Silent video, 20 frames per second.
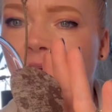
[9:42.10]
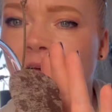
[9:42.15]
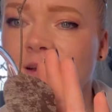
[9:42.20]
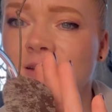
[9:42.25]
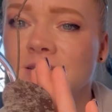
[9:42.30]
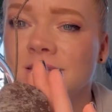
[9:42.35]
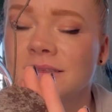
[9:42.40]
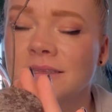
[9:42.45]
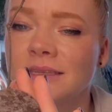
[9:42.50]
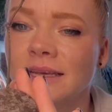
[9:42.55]

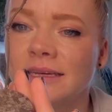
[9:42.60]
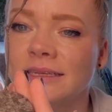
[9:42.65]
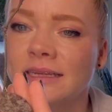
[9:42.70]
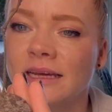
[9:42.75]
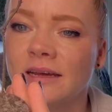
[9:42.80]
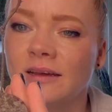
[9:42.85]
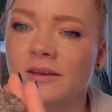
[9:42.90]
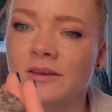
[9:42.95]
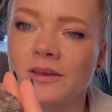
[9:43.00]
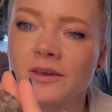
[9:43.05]
else, I
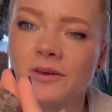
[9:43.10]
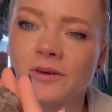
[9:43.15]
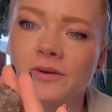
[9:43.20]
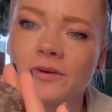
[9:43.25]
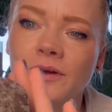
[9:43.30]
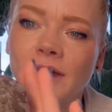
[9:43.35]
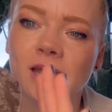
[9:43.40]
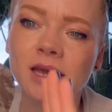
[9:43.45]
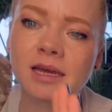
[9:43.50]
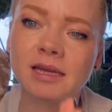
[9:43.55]
tell you,
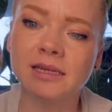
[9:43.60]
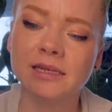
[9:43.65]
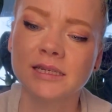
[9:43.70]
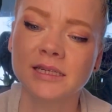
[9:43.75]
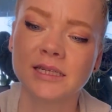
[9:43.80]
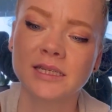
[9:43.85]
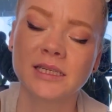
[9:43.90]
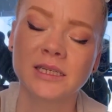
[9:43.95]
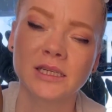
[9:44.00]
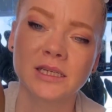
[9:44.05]

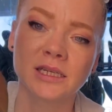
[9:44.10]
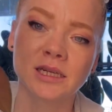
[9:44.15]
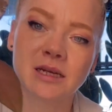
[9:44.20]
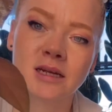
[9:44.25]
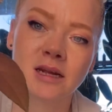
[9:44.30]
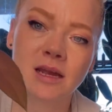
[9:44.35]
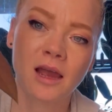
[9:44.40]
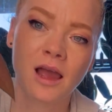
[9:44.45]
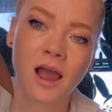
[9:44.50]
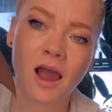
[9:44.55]
and
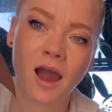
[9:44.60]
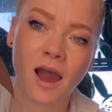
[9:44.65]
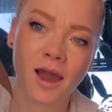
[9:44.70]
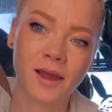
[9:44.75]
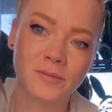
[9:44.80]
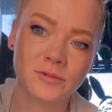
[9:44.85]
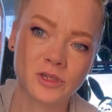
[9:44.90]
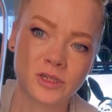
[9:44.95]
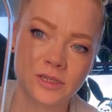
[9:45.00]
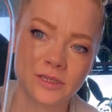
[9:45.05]
I
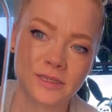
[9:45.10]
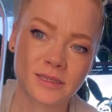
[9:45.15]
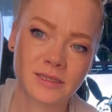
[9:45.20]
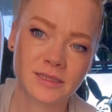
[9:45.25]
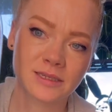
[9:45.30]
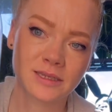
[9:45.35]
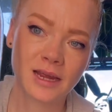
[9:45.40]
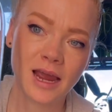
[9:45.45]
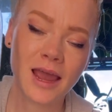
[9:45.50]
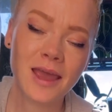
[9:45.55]
am
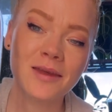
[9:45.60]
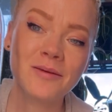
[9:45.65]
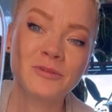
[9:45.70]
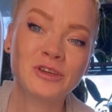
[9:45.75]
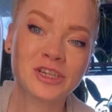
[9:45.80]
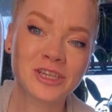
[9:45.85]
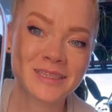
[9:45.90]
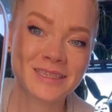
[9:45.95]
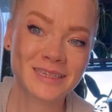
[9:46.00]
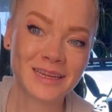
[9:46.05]

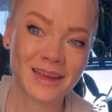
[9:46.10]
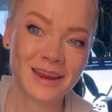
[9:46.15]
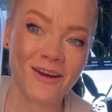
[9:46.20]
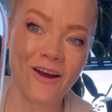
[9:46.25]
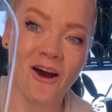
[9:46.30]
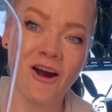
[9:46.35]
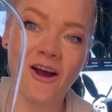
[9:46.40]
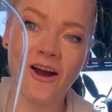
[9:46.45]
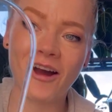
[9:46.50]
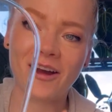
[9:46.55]
just in
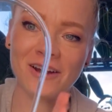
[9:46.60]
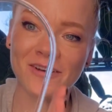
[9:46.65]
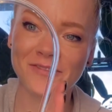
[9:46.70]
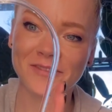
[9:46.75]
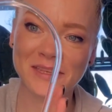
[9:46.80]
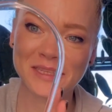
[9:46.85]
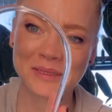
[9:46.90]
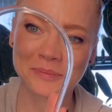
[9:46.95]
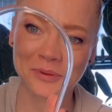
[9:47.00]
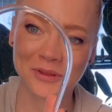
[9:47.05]
awe of
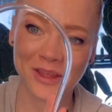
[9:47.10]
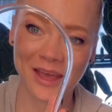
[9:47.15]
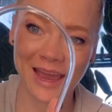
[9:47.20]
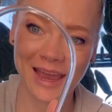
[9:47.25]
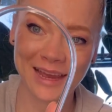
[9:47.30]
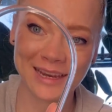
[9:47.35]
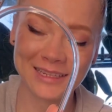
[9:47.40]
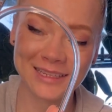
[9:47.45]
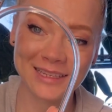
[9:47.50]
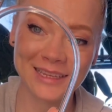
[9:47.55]
this
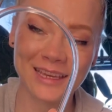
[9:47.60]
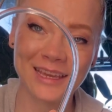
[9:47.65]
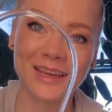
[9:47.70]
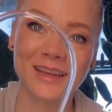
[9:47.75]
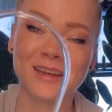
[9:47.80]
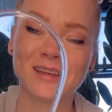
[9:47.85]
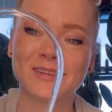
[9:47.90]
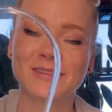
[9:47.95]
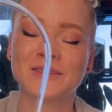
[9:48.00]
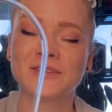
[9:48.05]
plant. Like it
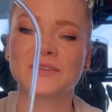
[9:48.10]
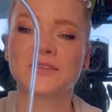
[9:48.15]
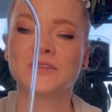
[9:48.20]
is